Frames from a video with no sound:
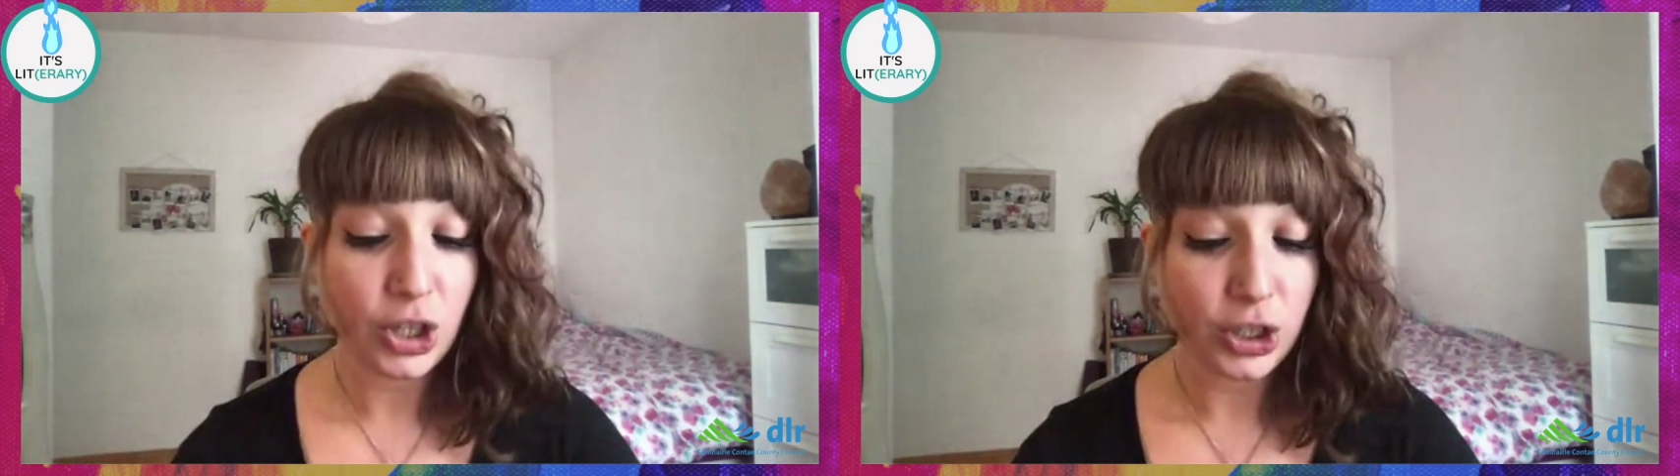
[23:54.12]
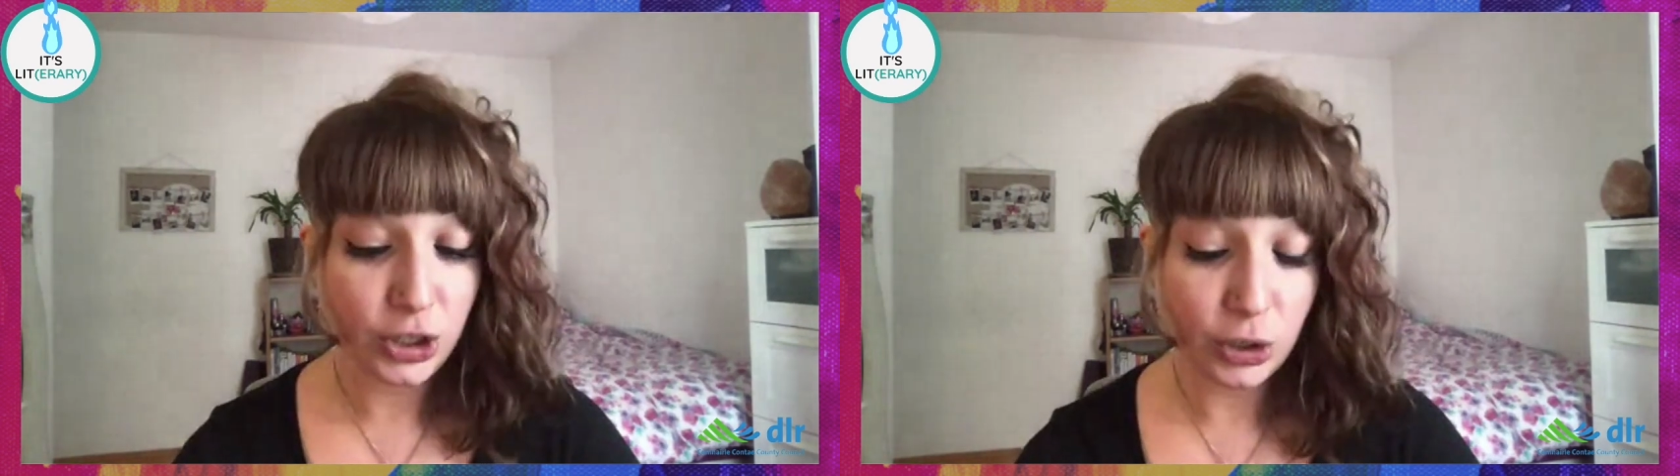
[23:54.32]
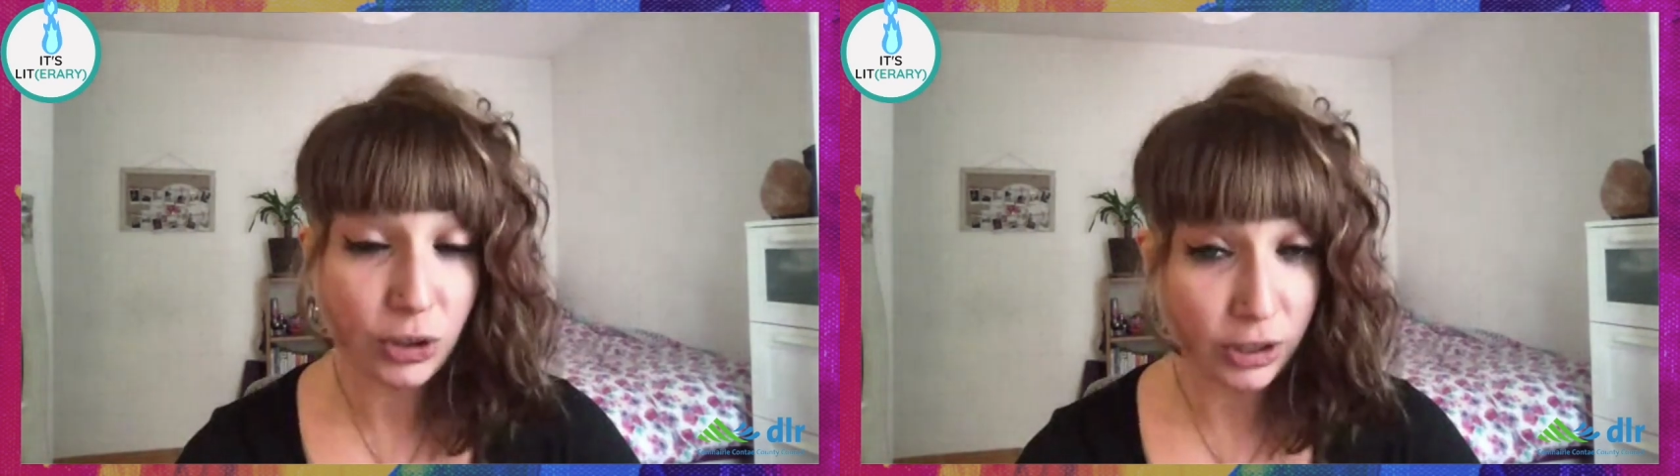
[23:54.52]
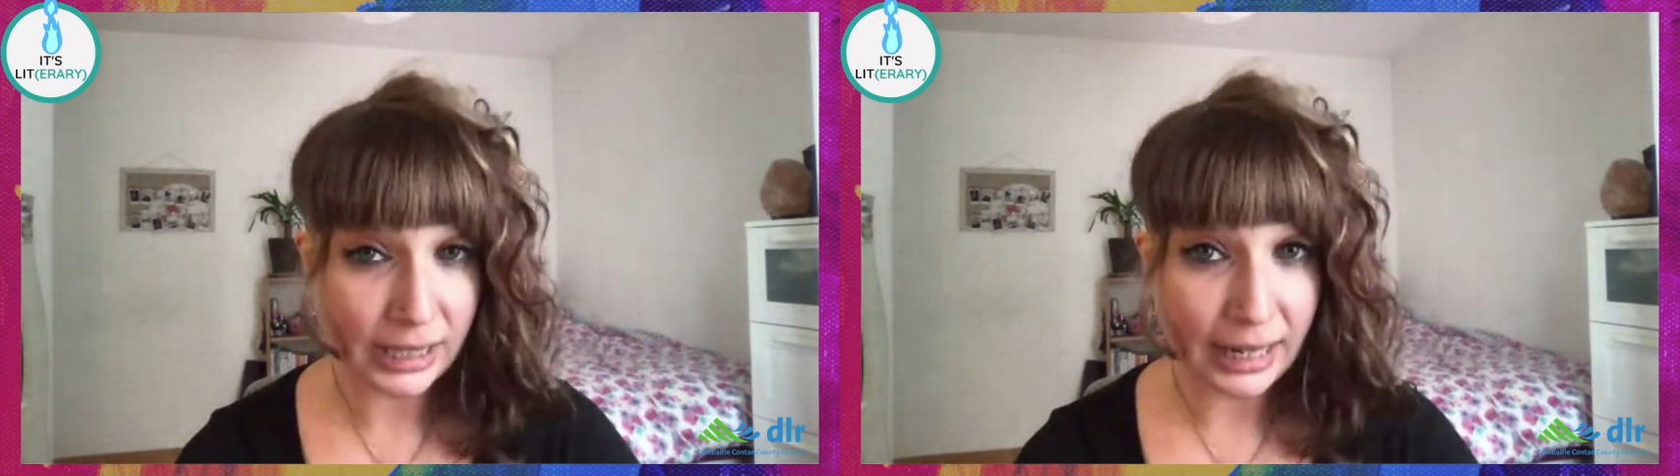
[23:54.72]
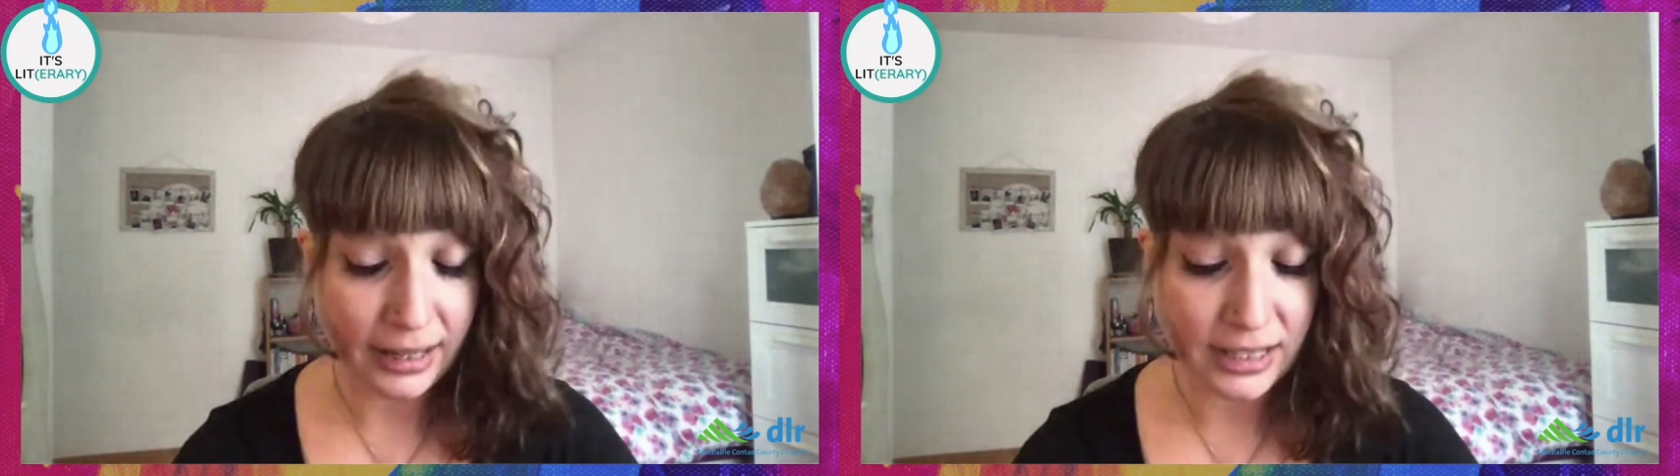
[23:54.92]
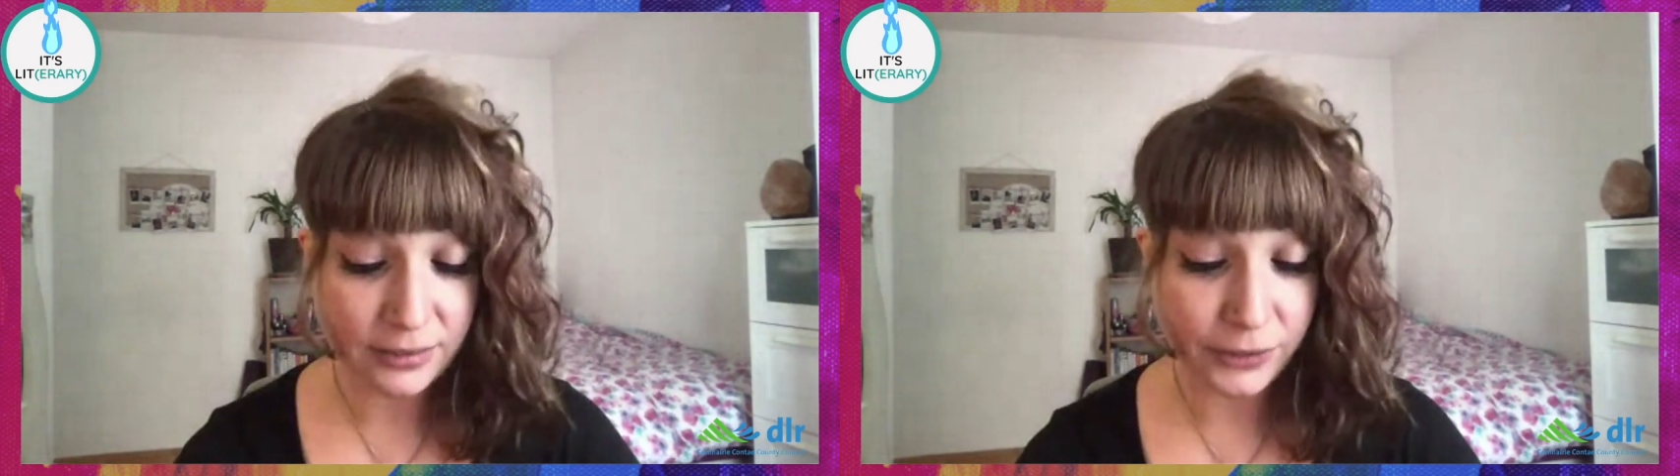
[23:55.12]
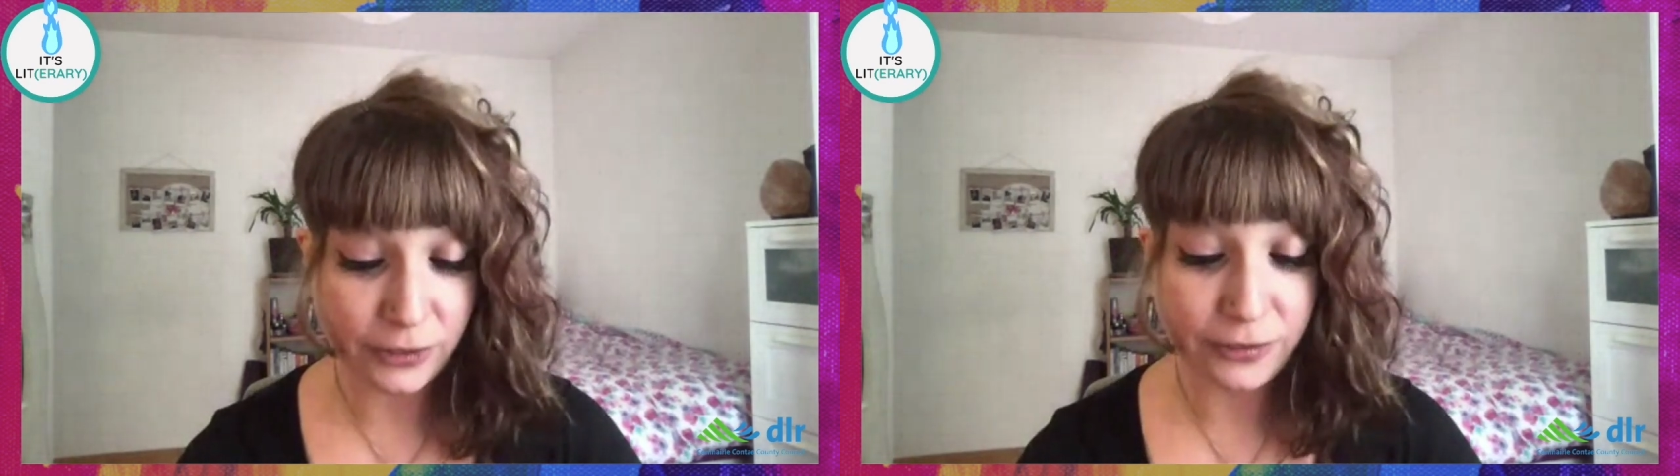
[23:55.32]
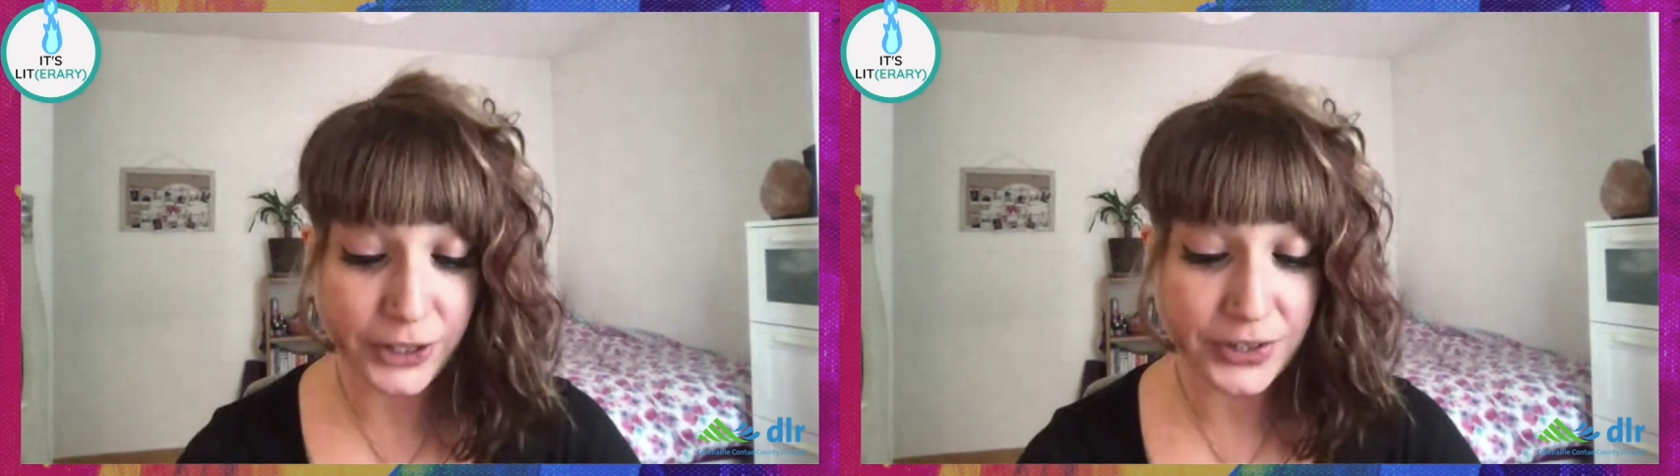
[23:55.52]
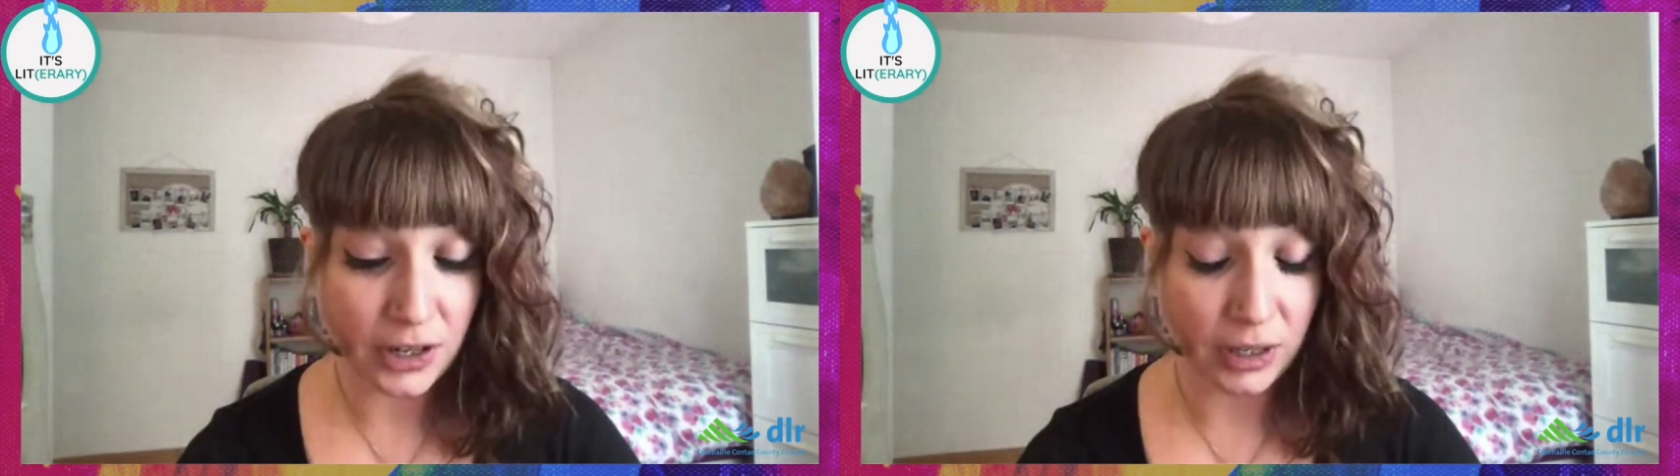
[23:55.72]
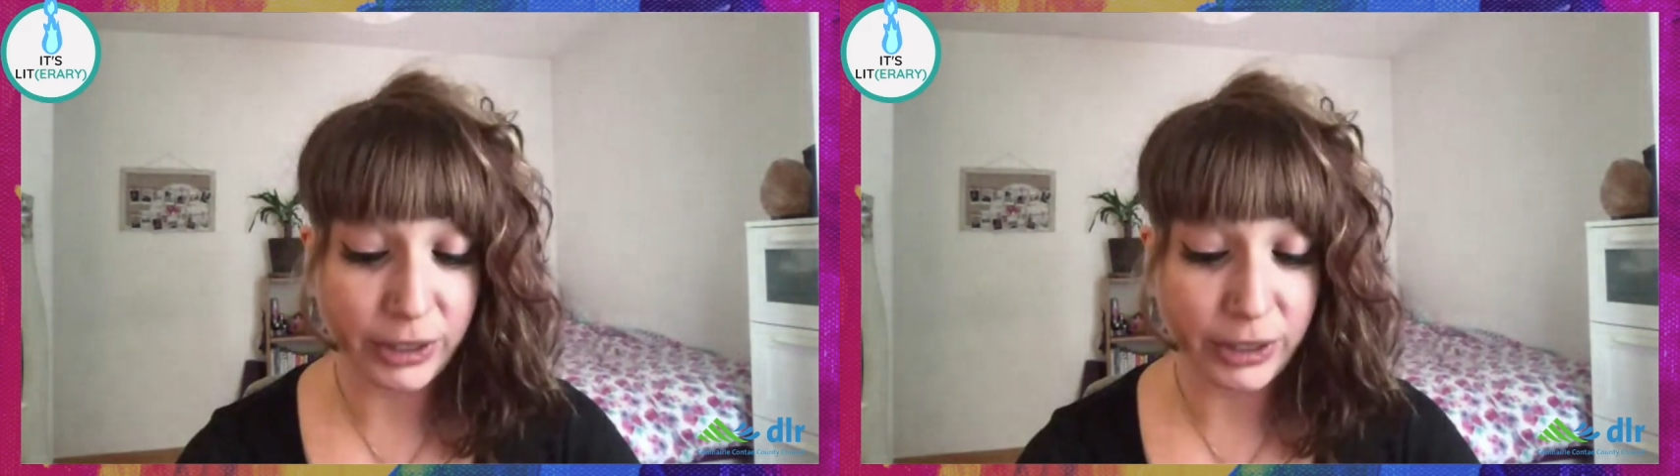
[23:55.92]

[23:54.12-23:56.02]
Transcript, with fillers: "You cut class for the first time